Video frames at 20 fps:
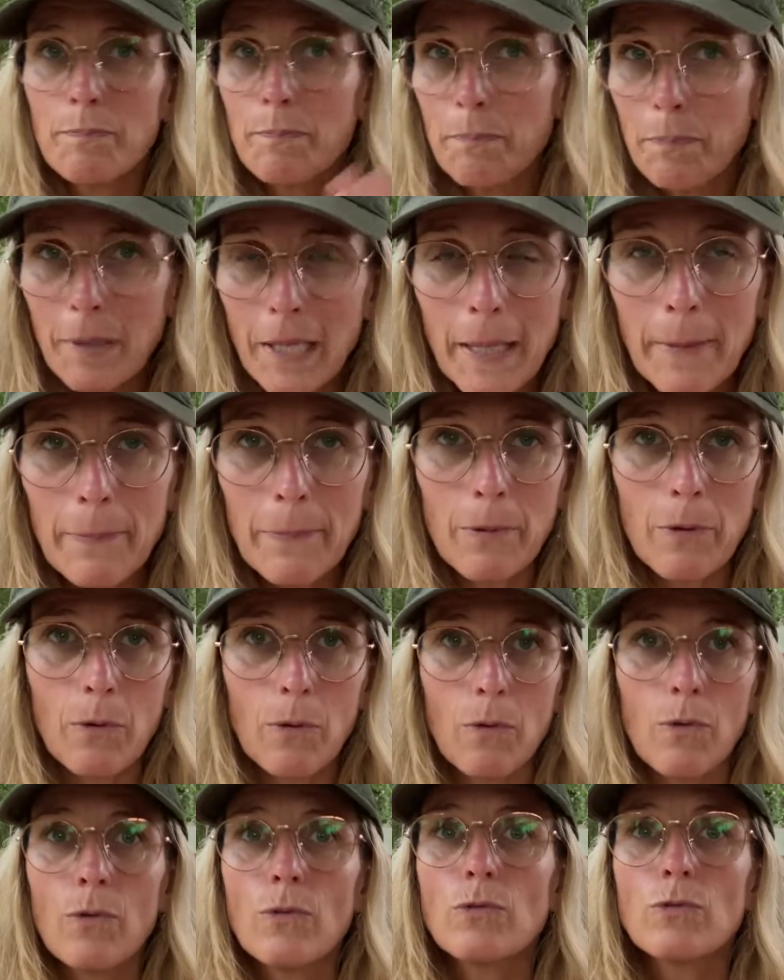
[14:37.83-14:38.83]

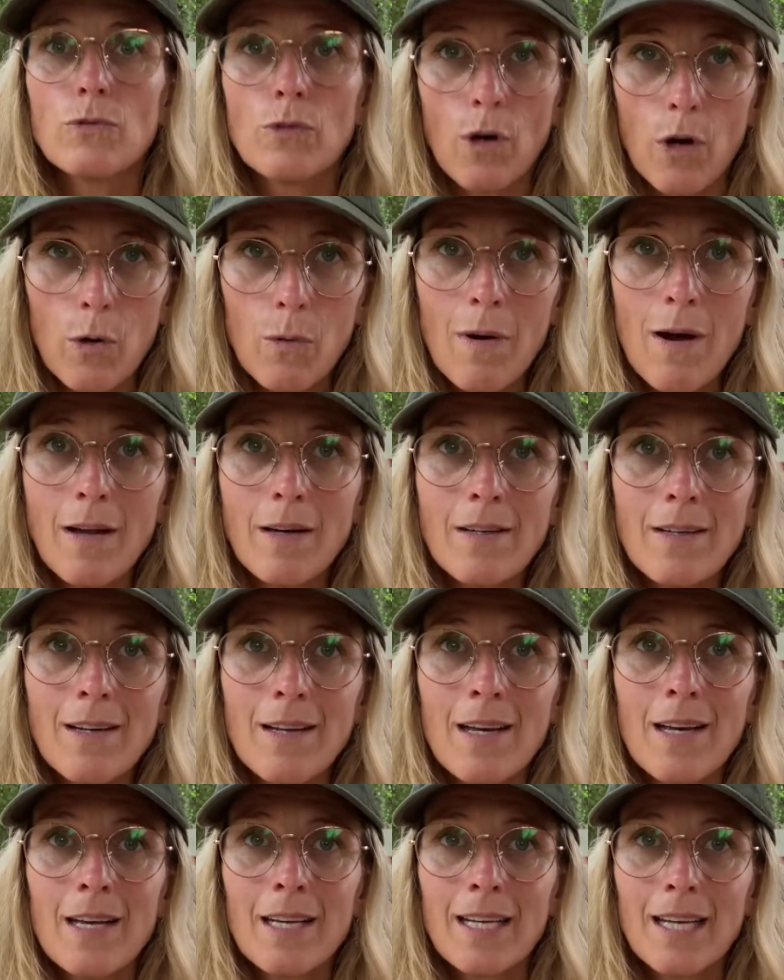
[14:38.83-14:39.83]
people, no one
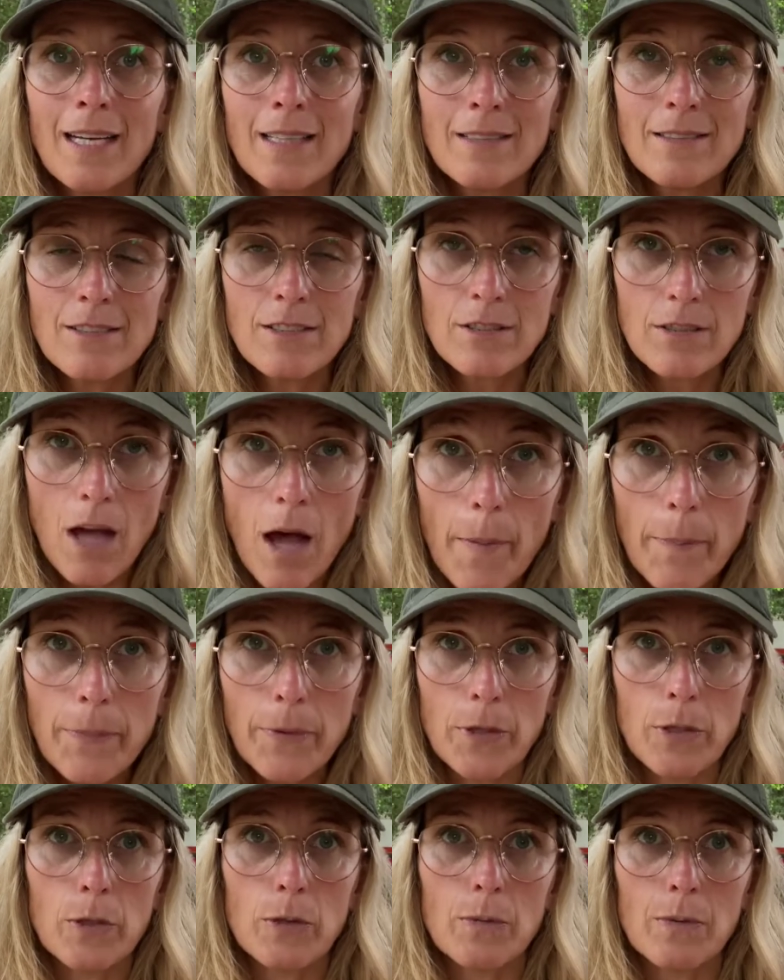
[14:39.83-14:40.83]
can stop
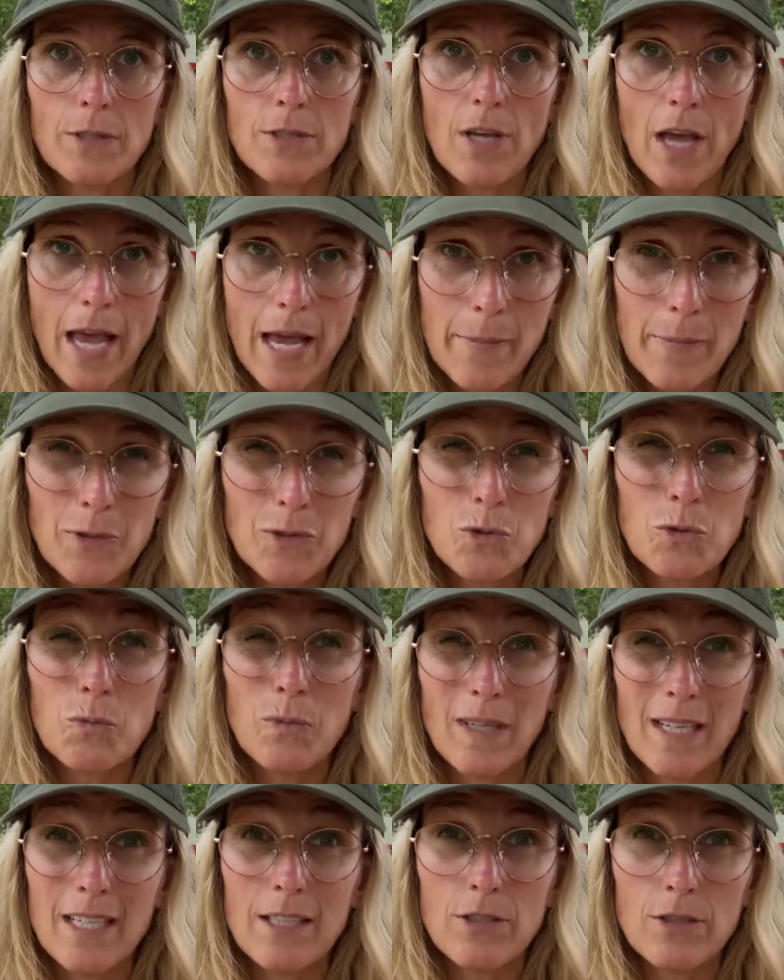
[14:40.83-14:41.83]
you, is able to
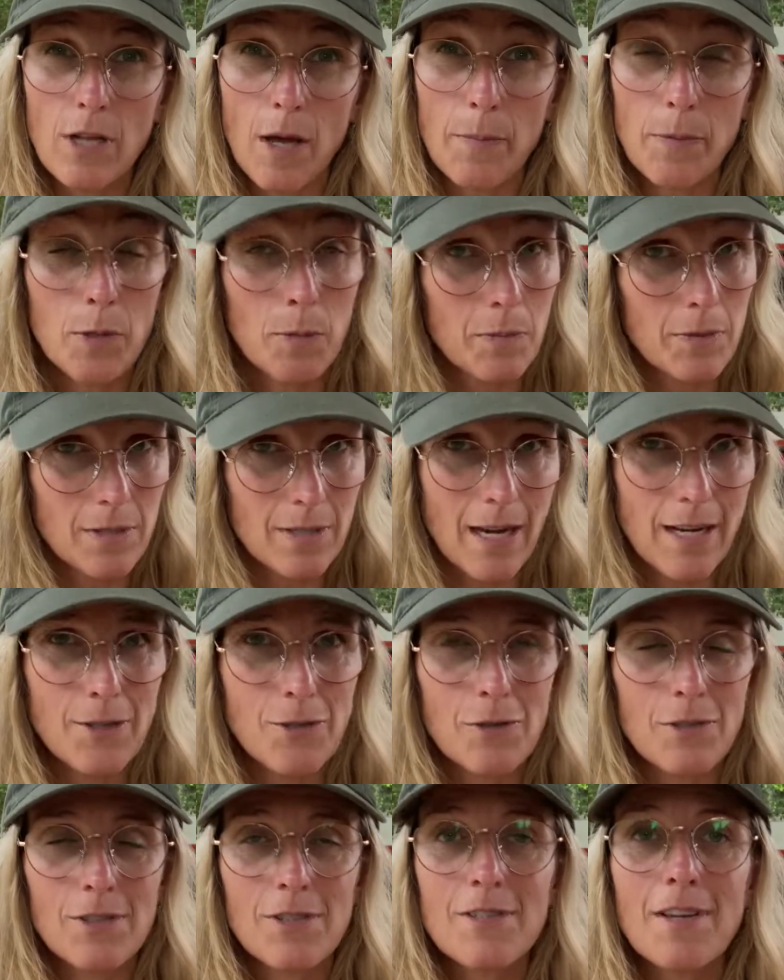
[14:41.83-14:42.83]
really stop you besides
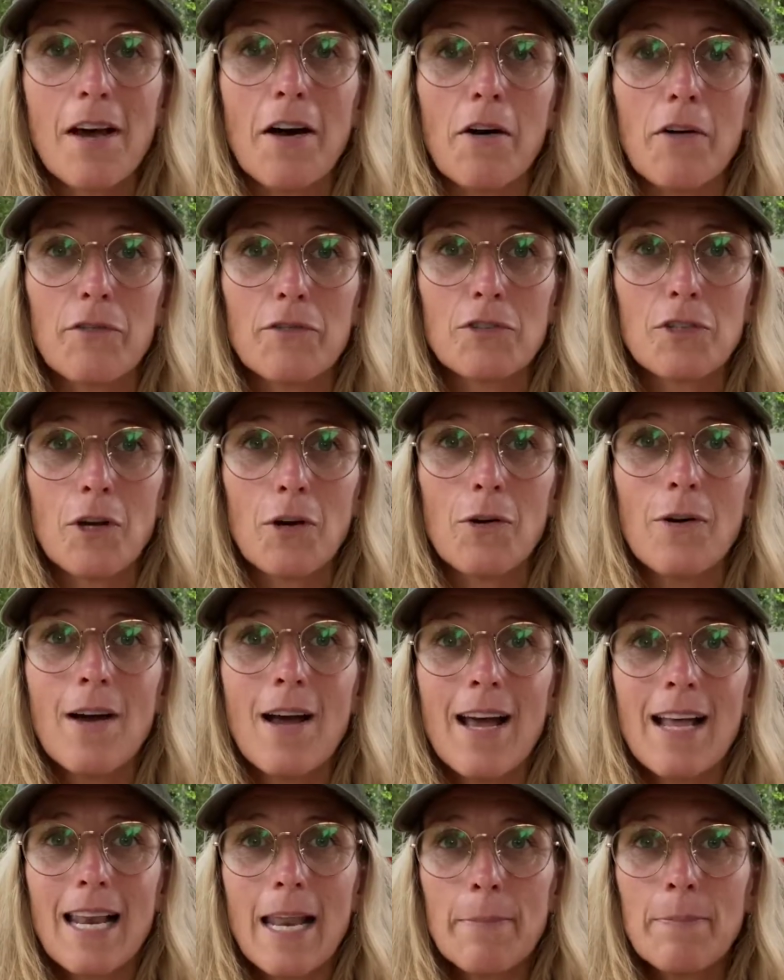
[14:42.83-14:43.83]
yourself. So
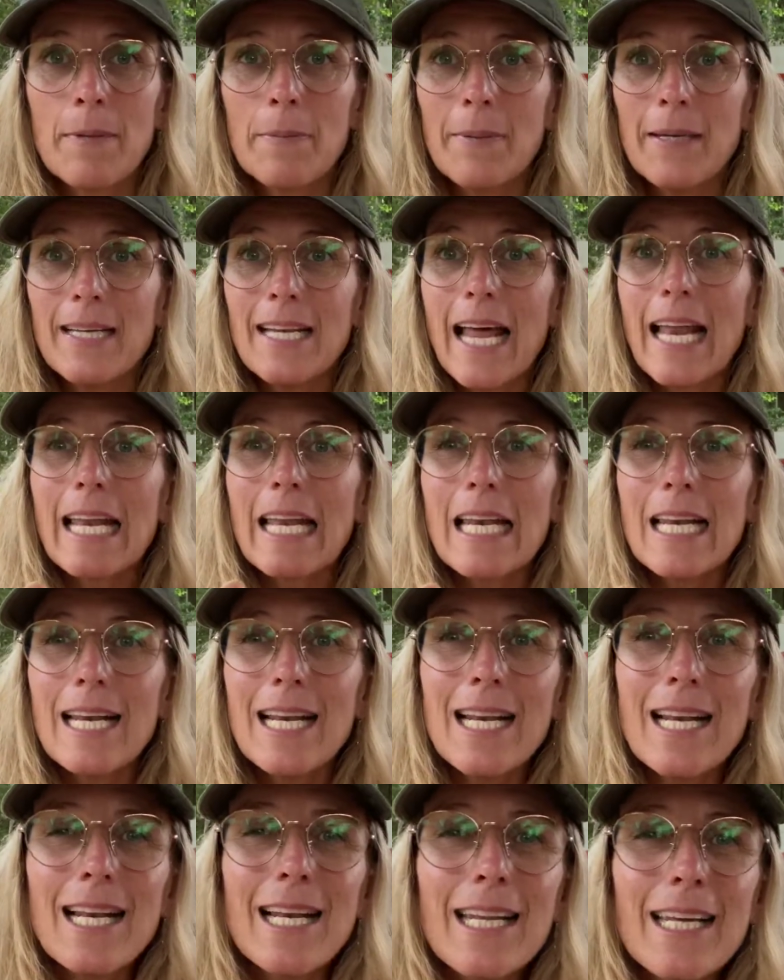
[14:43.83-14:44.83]
let me be that
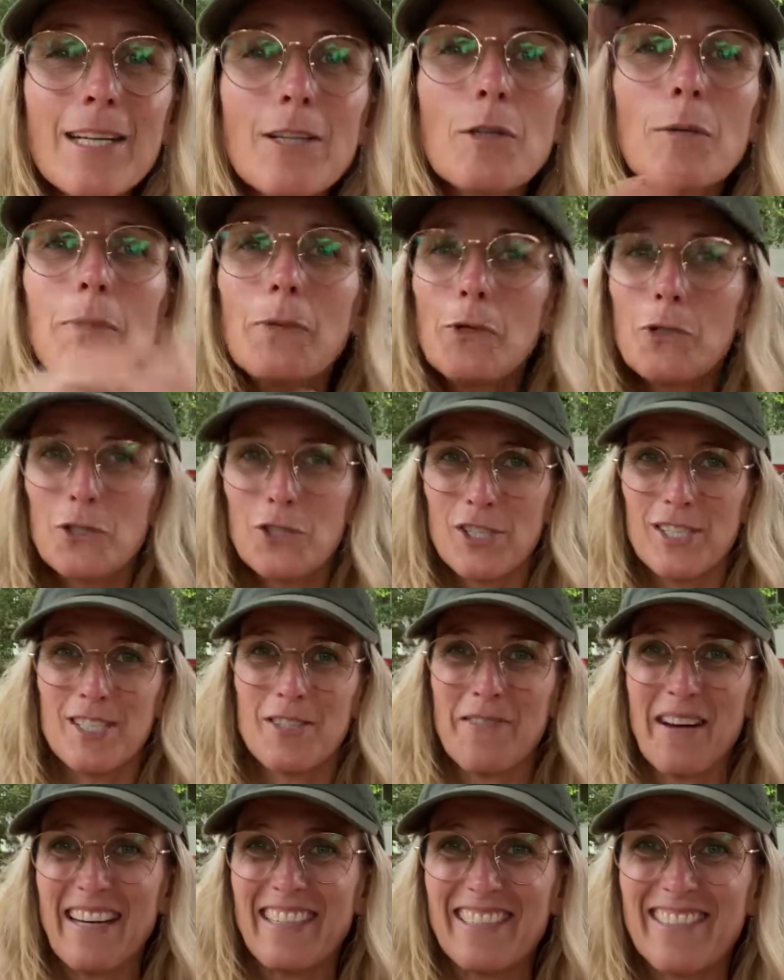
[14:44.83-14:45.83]
little push in the
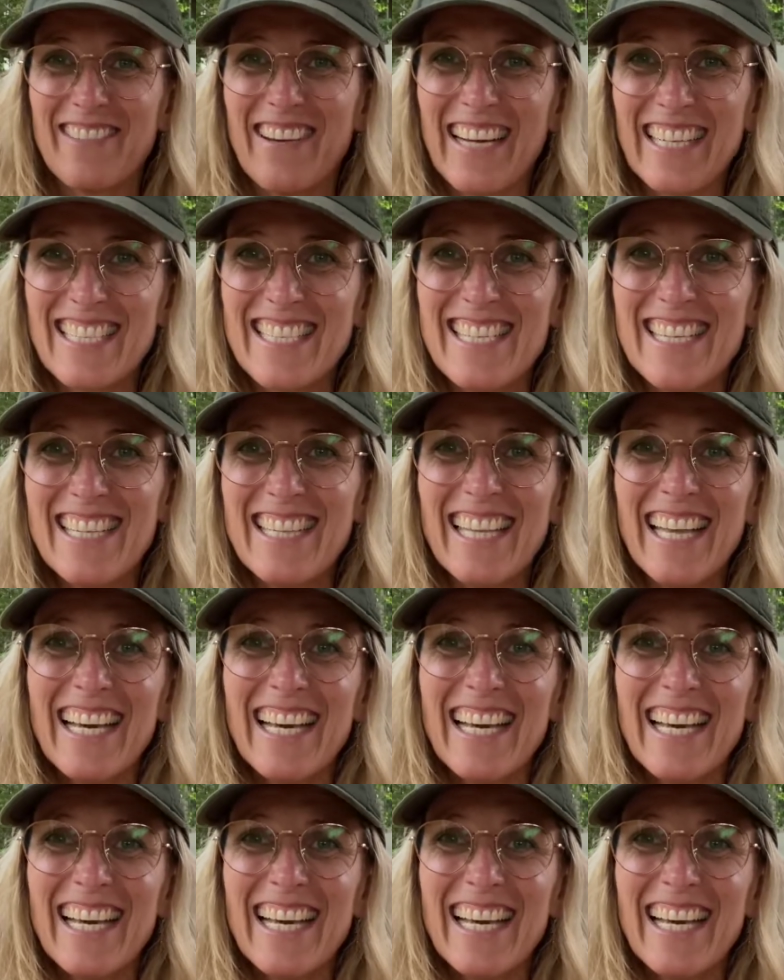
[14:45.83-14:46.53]
right direction.